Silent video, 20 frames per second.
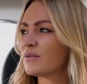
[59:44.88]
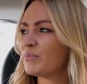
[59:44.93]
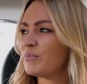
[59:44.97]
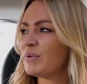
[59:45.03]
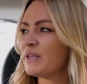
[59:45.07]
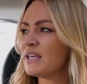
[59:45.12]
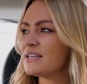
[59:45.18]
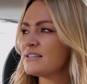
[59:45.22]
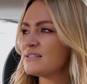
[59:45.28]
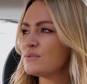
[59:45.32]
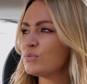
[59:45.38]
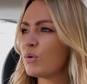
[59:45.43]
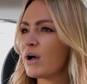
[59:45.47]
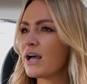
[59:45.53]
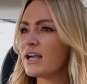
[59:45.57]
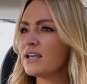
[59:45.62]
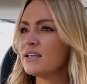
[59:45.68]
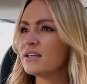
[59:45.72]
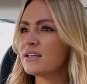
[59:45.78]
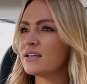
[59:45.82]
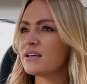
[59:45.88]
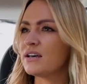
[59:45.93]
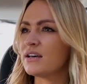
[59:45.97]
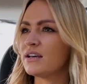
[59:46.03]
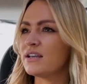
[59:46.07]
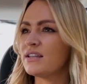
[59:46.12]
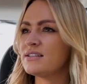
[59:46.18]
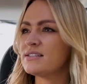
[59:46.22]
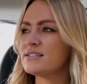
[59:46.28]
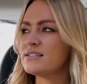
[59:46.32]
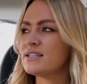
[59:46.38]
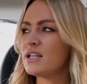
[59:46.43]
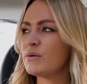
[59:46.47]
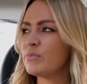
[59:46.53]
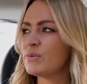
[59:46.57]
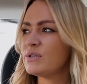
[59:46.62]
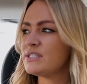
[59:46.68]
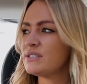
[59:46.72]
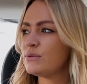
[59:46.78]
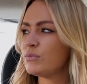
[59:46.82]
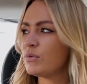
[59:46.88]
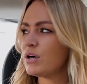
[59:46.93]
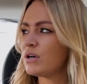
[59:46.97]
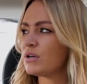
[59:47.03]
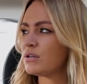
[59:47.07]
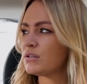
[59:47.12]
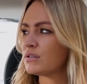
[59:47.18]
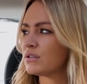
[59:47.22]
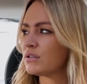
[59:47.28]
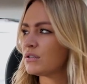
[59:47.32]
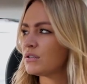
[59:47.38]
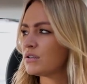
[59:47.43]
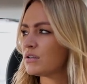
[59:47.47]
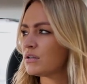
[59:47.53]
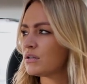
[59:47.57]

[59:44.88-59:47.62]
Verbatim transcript: Biggest wanker in the celebrity world.